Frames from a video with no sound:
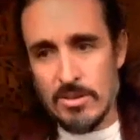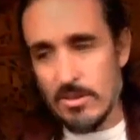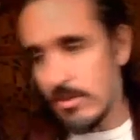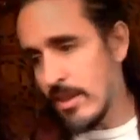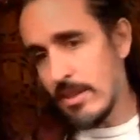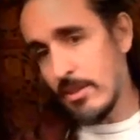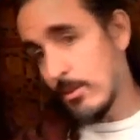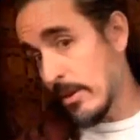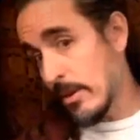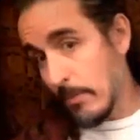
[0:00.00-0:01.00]
you said that you
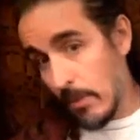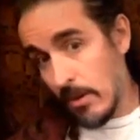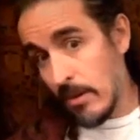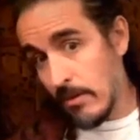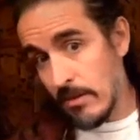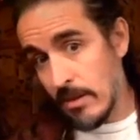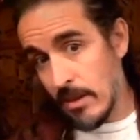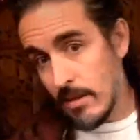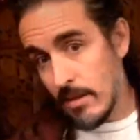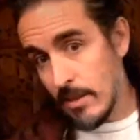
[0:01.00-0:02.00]
were at the bar at 5
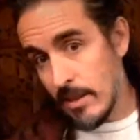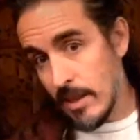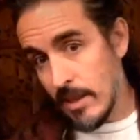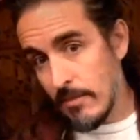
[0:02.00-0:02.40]
o'clock on Monday.